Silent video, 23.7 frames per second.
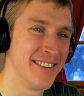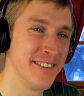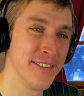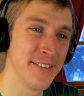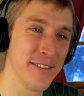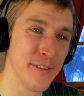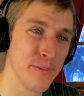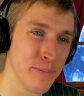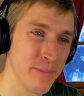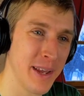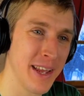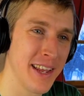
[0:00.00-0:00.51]
this
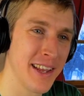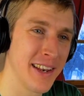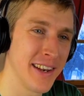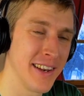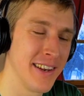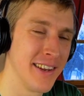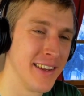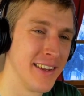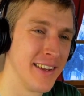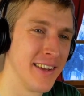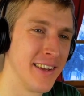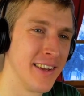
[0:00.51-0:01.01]
is a
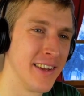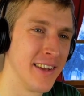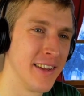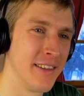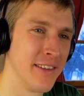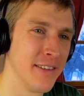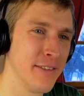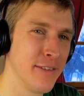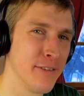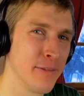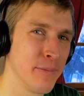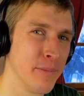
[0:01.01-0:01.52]
main
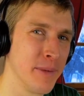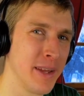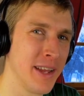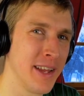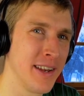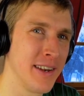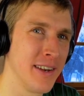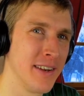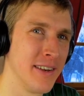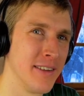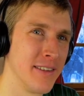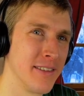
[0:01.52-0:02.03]

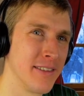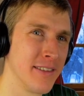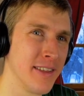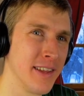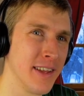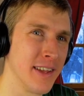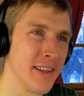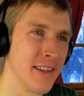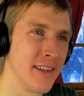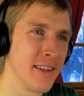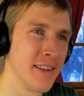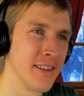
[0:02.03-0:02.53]

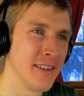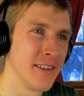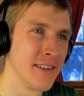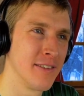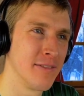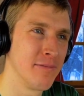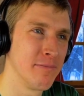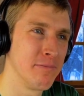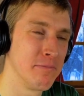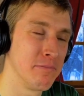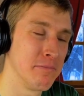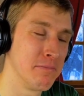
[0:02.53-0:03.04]
thing
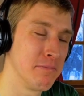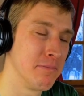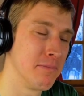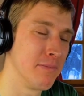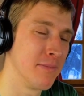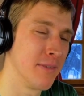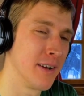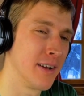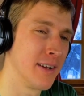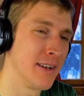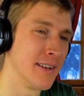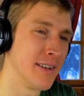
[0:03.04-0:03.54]

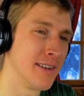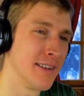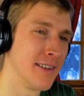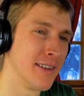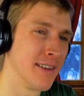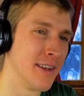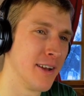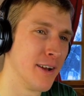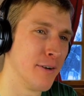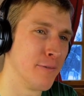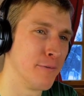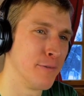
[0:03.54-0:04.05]

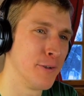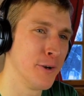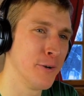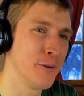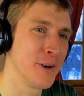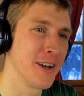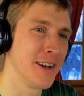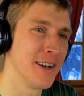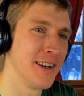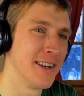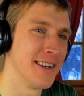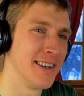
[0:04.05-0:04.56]
of
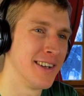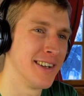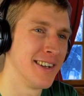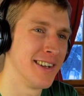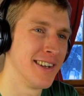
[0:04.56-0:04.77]
yoga.